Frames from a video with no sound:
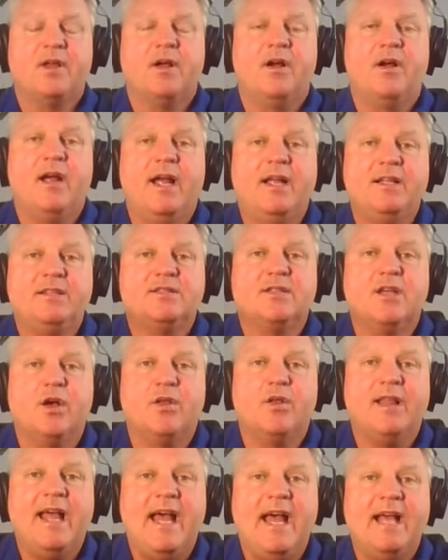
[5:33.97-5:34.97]
All right.
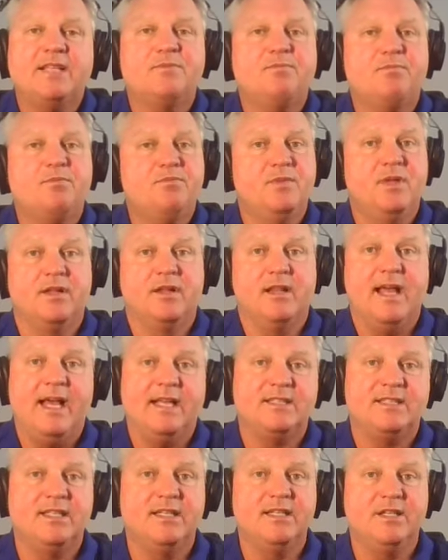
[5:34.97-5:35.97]
So the
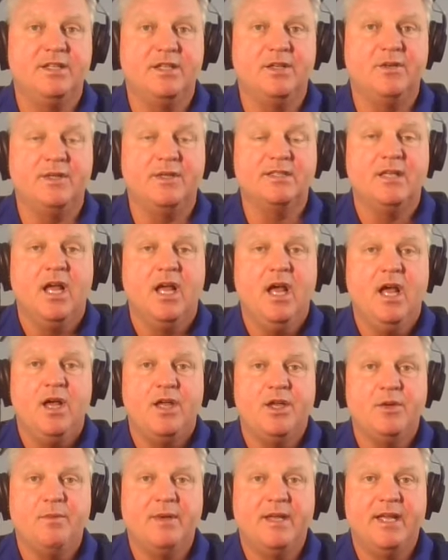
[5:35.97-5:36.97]
last thing you do is
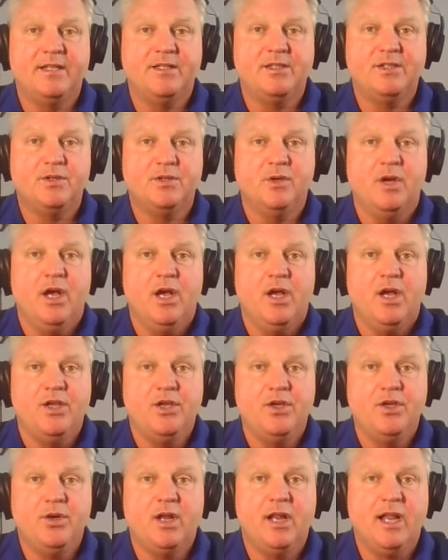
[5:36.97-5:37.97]
you begin to
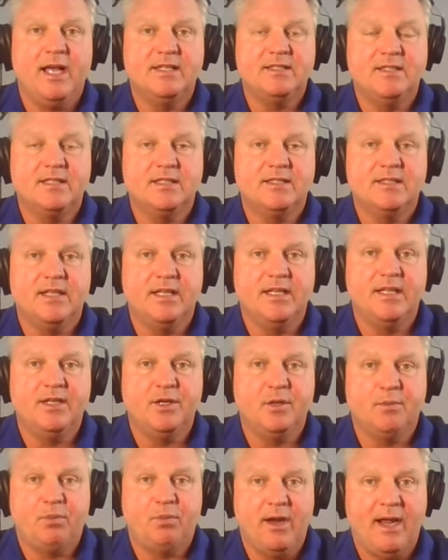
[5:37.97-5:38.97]
utilize this in
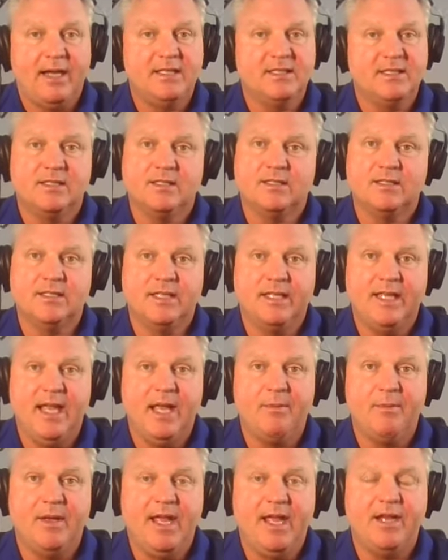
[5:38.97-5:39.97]
your practices in the
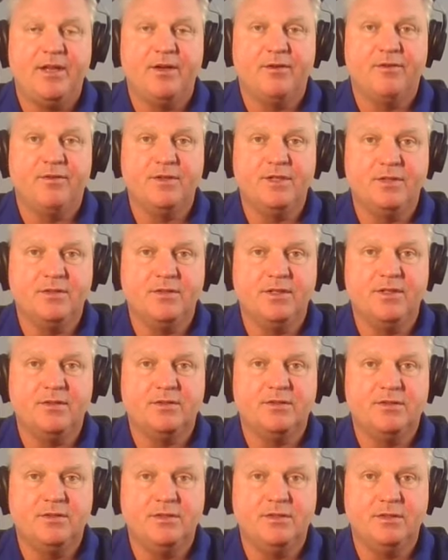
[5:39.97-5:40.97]
game. Again,
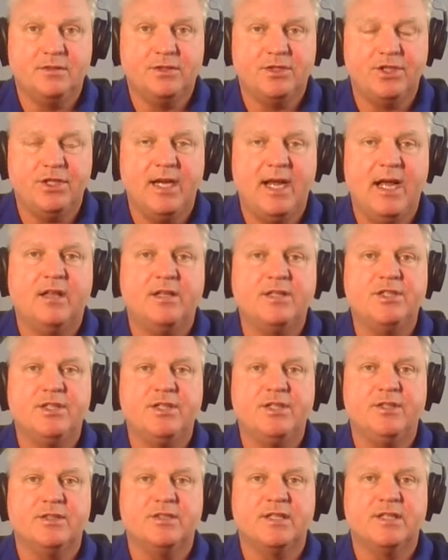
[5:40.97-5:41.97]
you're
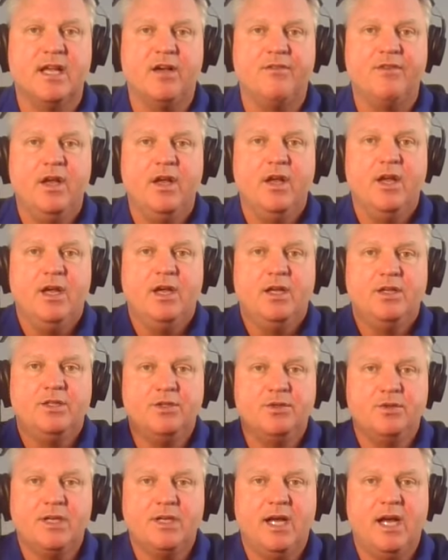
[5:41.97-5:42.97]
challenging yourself
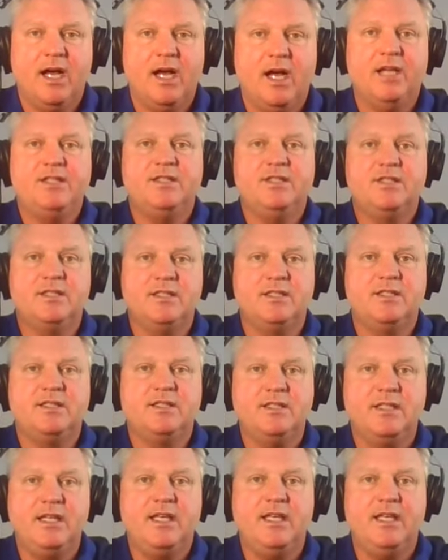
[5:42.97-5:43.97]
to consciously
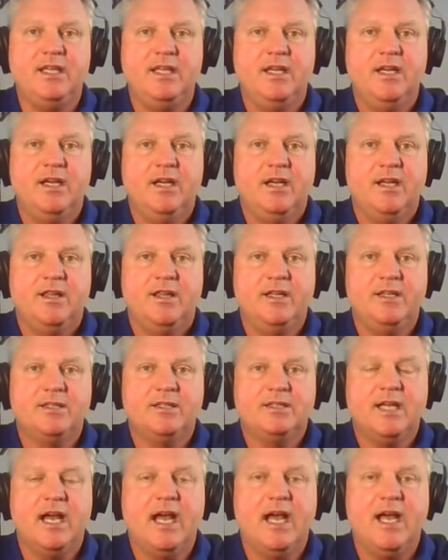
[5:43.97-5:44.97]
see the
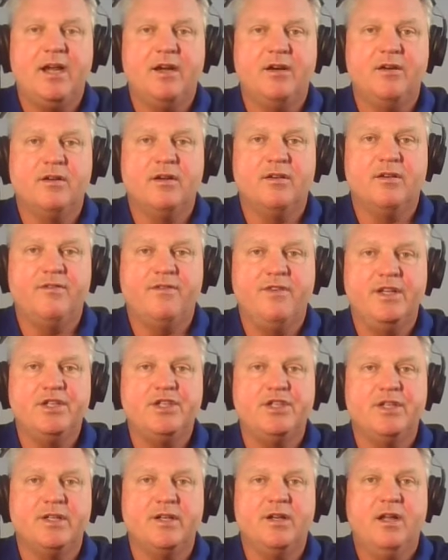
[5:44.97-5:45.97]
entire
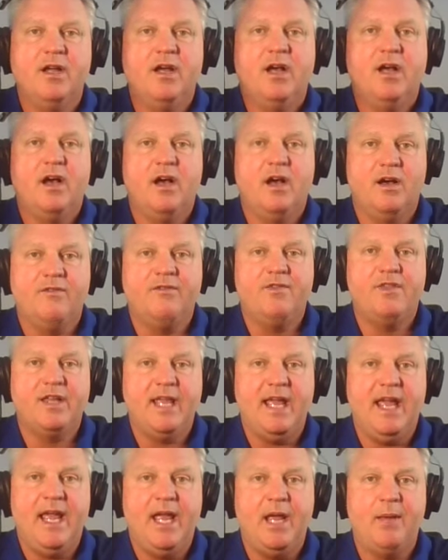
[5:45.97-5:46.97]
vision of the
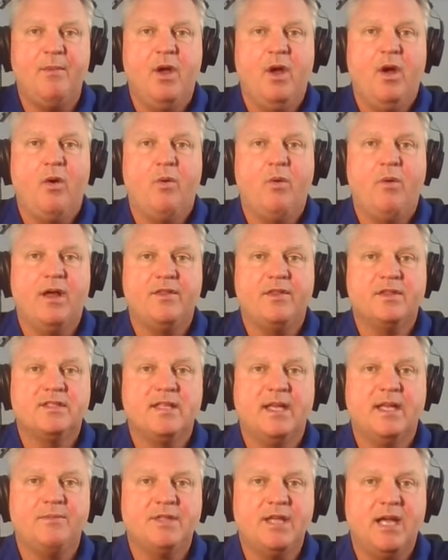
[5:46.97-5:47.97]
game, while at the
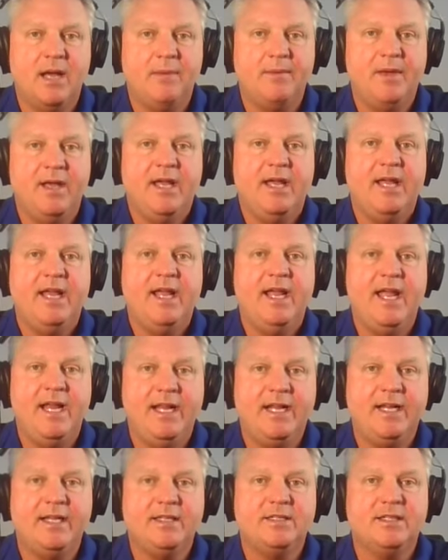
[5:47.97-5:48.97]
same time
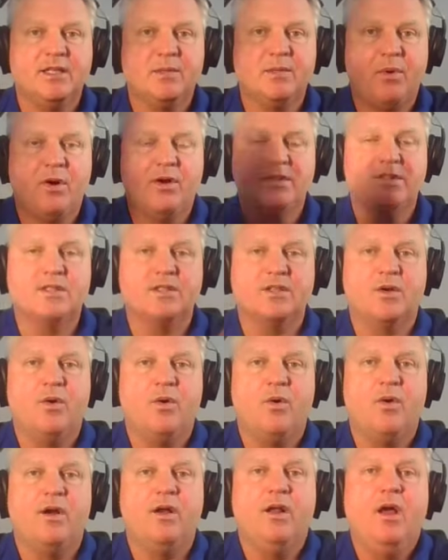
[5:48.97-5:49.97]
hitting it to the parts of the
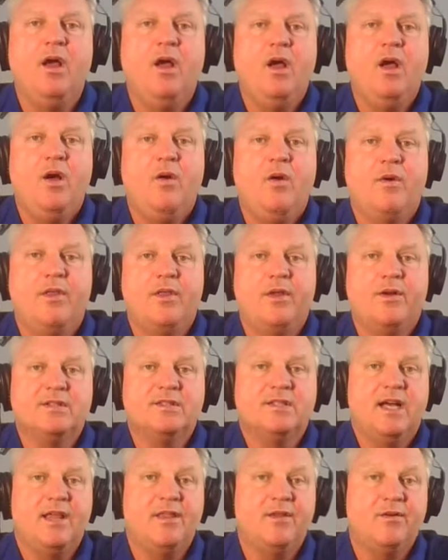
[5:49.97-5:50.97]
court where there
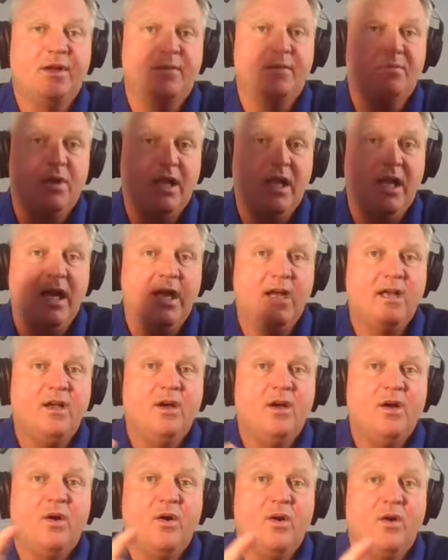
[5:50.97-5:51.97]
is neither a block
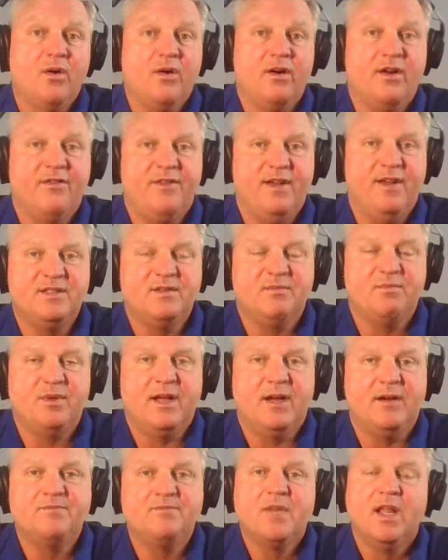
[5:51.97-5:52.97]
or a defensive
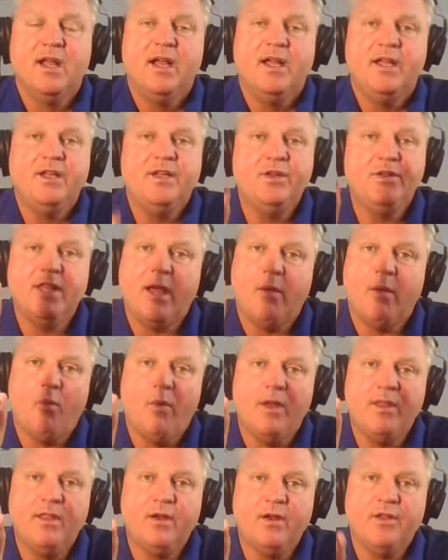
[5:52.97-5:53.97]
player. You do that
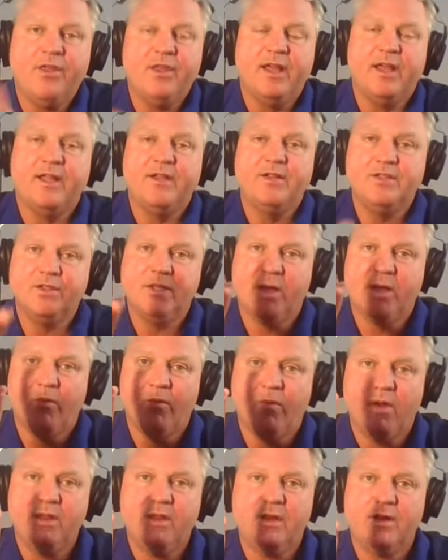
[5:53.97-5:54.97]
one little thing. You do that
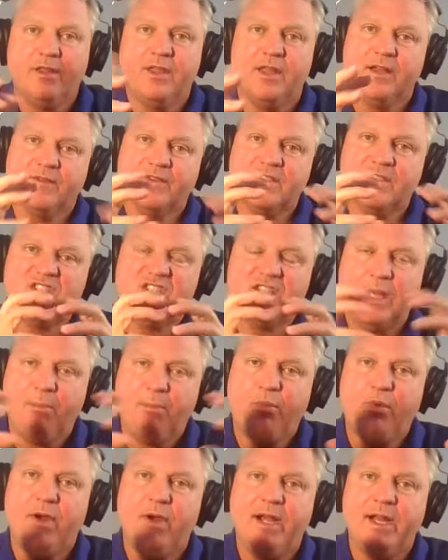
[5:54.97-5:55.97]
one little thing of
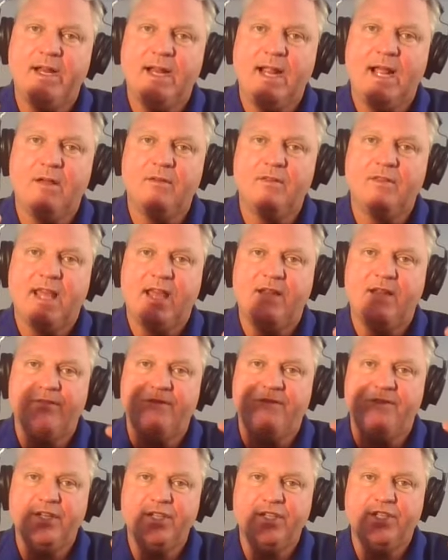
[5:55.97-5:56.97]
separating out that
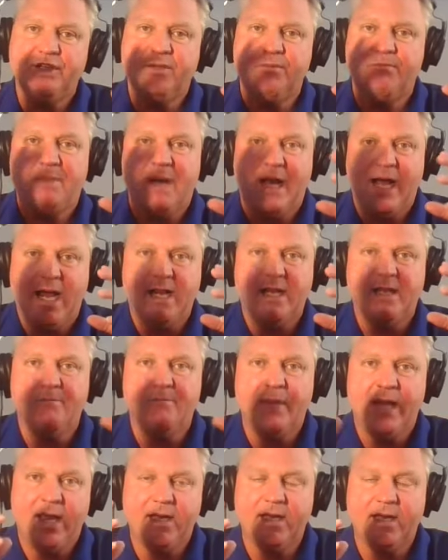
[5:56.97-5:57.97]
vision body
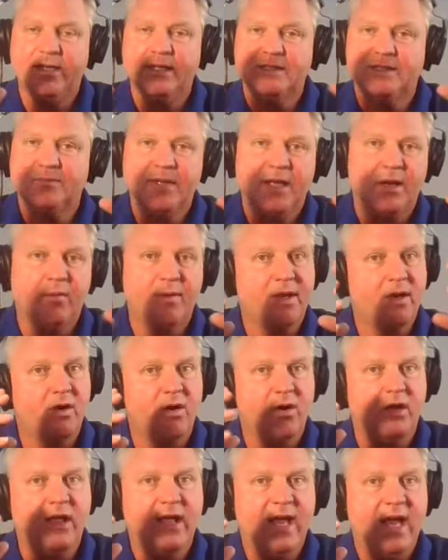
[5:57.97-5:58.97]
mechanism that we
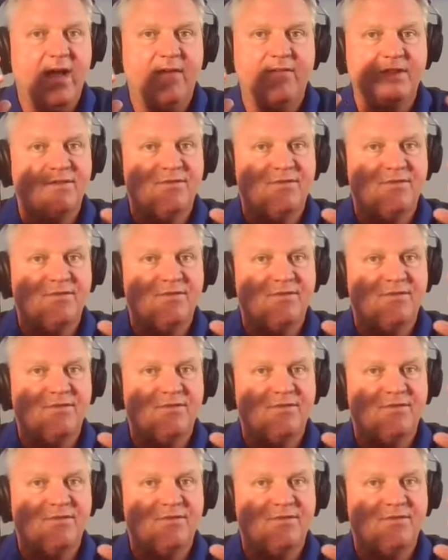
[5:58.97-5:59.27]
all have.